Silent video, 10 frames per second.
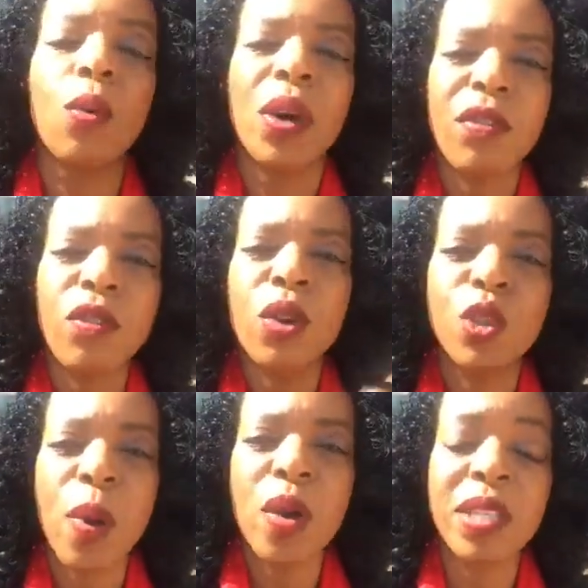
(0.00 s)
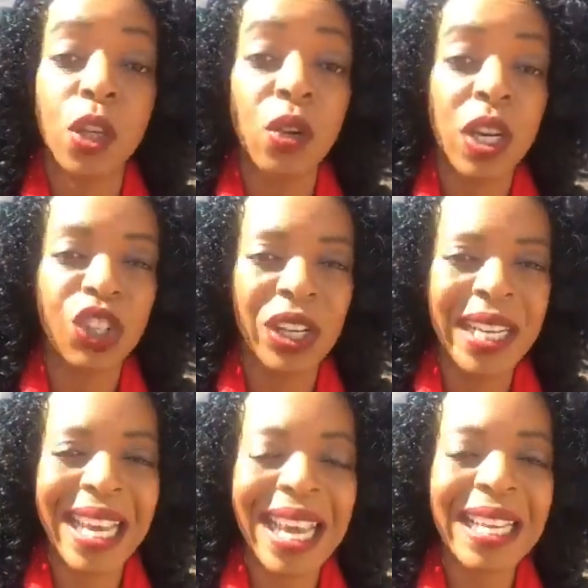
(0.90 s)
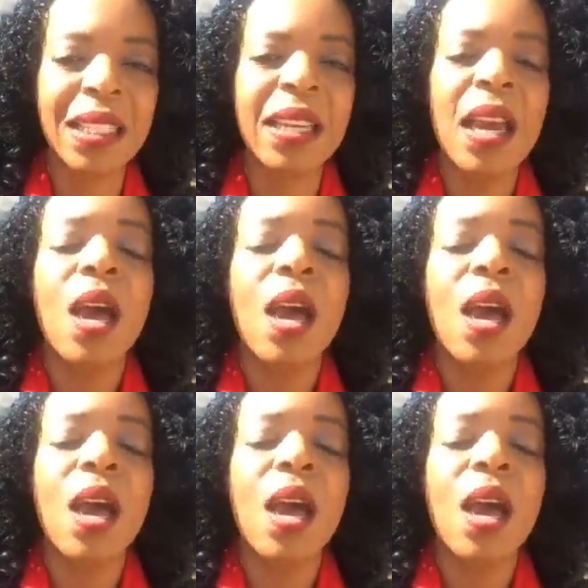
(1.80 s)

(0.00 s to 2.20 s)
whatever response that you initially get,